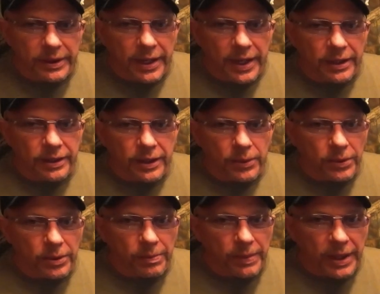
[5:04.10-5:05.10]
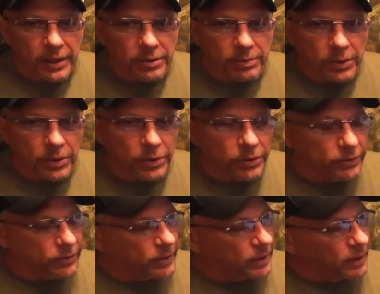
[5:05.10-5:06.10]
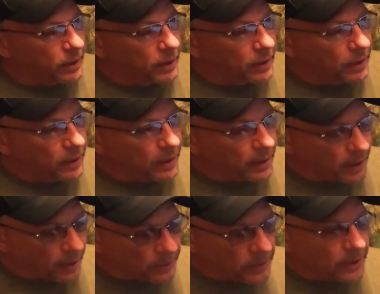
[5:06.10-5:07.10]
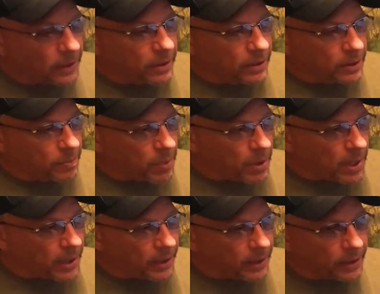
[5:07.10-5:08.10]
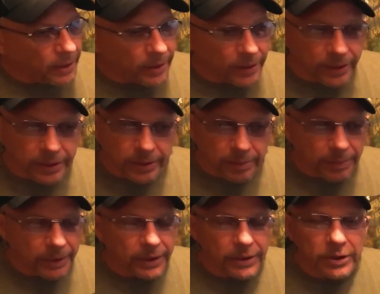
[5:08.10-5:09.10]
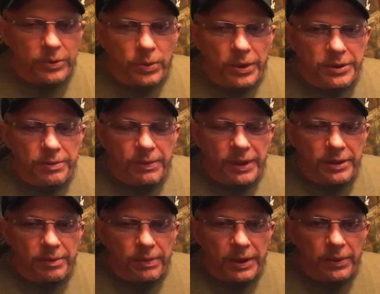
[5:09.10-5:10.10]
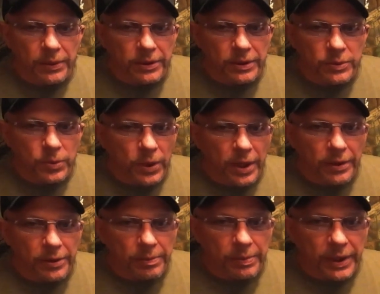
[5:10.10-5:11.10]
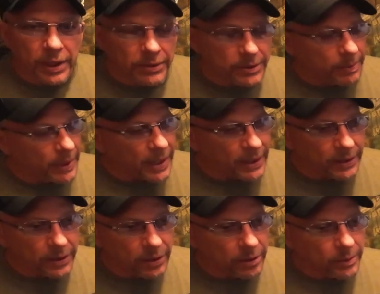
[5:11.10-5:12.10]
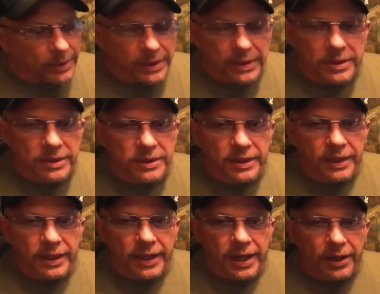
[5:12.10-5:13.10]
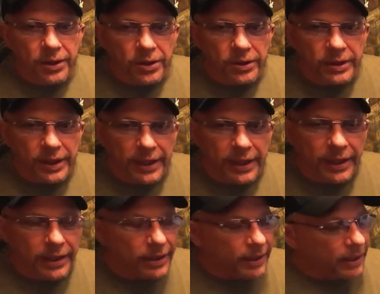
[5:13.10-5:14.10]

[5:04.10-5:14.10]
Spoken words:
down and they weren't about to move. I was in a good spot here, but it just wasn't meant to be with this weather, but I was bound determined to stick it out all day.